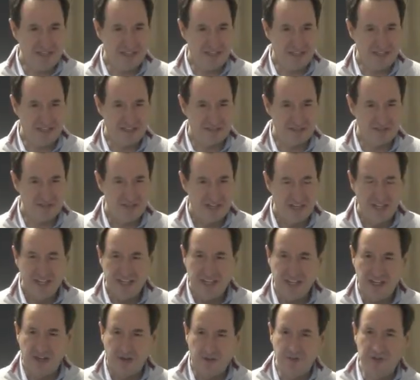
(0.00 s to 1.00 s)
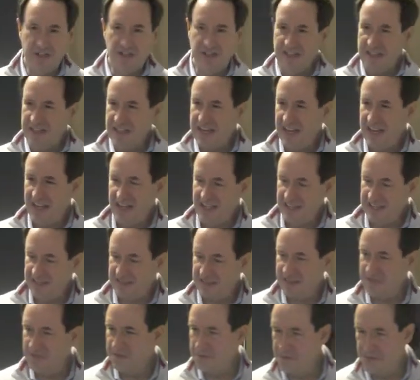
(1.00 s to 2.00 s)
And that's, you know, really that
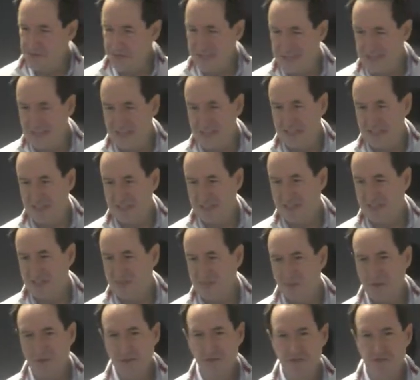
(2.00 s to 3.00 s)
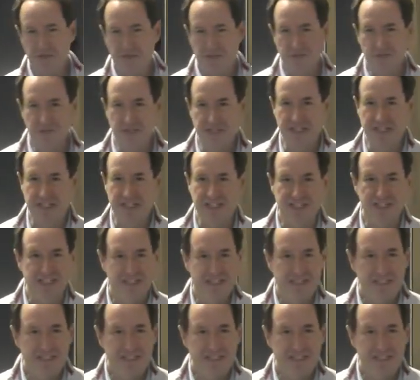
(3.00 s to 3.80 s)
is the way it's supposed to be.